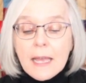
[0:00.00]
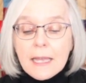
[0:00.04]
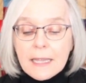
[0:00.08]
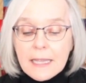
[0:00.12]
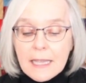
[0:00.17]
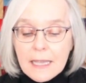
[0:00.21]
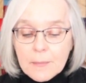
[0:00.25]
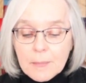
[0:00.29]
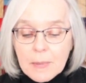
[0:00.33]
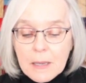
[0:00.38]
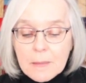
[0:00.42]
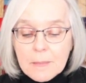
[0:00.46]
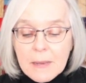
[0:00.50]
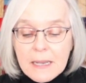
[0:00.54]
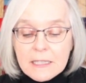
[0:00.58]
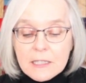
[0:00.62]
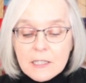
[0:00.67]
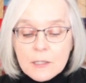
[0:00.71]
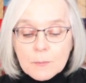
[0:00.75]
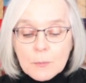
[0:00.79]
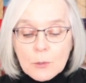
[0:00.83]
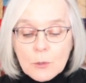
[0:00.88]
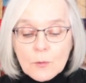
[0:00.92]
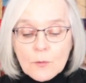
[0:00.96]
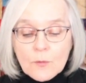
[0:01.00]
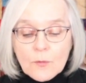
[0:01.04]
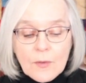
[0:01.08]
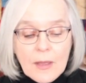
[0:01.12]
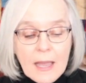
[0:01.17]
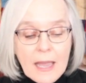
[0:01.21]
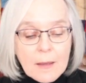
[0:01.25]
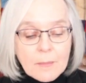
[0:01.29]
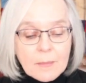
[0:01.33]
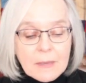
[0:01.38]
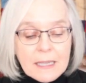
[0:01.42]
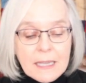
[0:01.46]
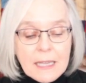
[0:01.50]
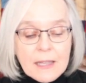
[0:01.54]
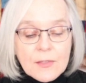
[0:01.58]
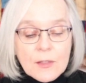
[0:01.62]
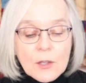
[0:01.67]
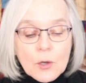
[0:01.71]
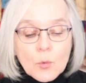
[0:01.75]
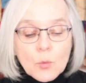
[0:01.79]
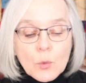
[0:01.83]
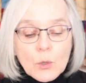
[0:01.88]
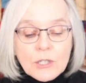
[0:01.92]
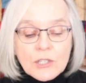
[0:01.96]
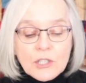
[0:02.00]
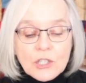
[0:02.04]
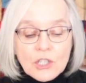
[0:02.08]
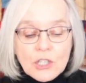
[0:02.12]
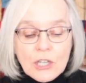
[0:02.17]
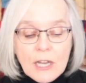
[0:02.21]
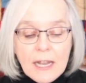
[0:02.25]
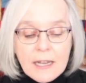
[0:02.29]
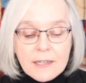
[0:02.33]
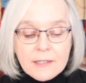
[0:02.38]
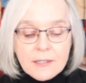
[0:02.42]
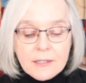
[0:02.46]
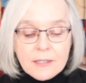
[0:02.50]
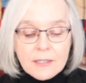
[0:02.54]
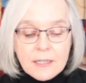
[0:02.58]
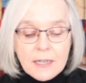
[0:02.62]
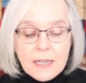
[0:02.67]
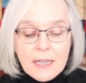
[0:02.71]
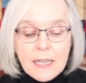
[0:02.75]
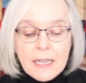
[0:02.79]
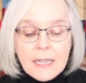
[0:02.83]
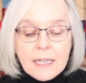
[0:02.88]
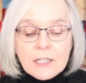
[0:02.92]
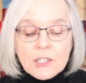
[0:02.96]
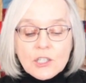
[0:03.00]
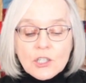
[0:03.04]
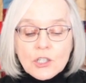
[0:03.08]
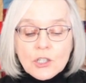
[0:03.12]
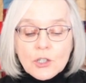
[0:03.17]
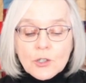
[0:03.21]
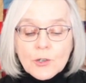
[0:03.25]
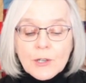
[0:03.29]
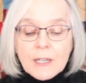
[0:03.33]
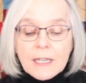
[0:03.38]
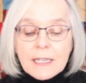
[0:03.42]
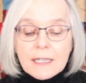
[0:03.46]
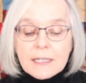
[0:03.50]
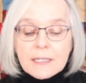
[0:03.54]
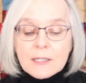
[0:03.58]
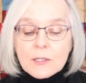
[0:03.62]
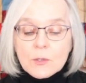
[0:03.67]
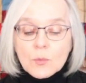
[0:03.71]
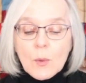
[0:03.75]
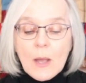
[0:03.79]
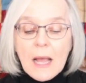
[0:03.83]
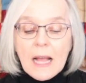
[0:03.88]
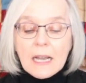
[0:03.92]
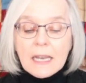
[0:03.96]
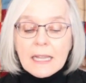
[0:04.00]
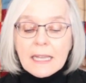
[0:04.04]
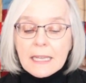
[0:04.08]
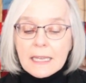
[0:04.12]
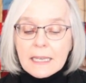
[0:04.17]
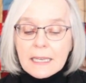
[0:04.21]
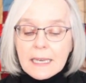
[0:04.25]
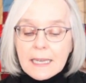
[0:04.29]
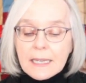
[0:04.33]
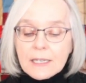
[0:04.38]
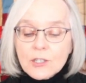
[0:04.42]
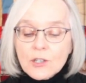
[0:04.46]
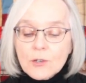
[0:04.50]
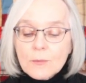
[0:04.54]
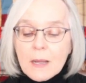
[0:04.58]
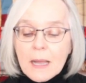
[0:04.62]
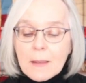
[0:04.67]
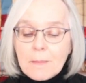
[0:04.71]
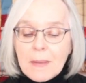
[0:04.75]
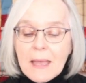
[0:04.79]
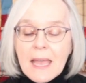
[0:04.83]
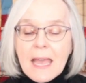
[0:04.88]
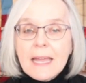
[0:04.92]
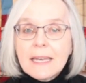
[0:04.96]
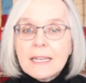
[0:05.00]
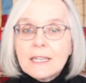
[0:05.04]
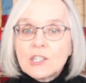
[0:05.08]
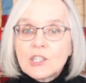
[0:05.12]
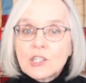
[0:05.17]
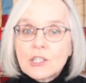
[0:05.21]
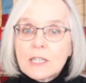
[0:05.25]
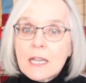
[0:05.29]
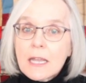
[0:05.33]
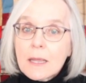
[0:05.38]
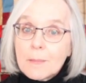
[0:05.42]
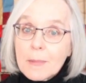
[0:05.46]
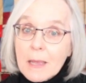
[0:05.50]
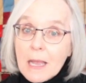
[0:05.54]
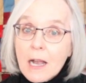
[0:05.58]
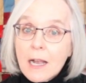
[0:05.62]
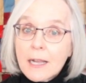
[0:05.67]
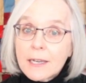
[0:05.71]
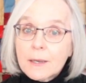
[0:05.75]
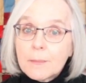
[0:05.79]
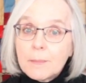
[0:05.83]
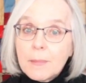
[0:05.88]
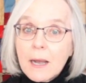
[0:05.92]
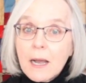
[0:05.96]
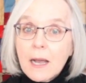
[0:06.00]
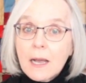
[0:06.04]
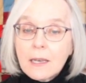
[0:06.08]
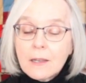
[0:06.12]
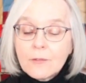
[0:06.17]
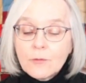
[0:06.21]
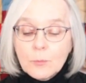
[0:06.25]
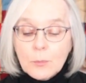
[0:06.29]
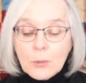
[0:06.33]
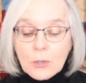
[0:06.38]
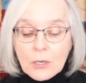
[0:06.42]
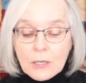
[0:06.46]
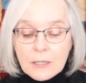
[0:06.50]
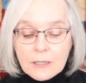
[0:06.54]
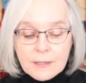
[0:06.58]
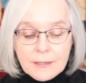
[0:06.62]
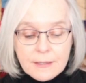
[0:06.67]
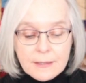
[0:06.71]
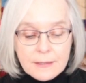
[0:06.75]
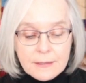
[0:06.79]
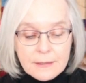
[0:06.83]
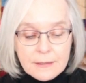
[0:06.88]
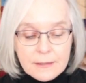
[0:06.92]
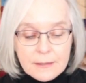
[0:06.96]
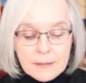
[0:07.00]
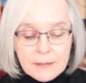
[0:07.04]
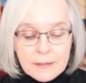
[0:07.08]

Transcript: keeping my spoon family in their wooden chest, ensuring it is well hidden under my bed each day behind a pile of books.